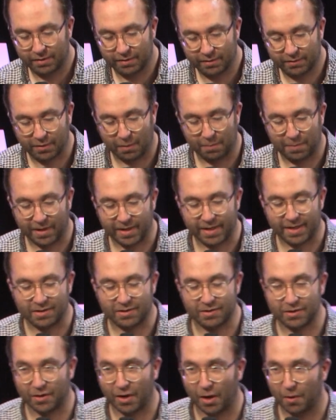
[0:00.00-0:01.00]
So
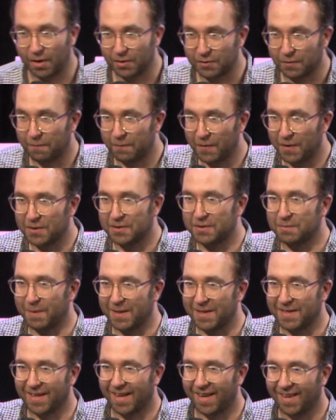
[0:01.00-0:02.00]
please, you know, as the first
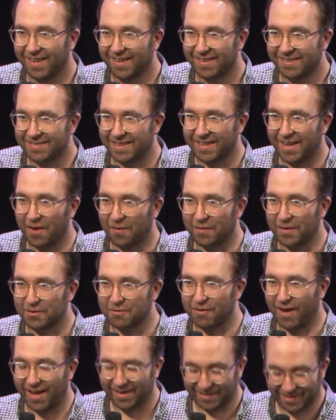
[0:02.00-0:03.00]
speaker today on the
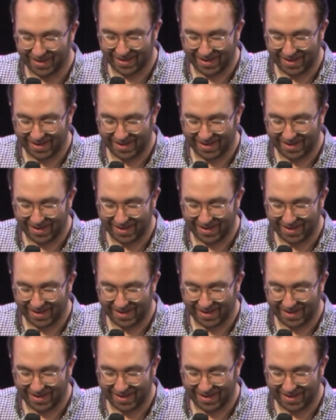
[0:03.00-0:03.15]
track,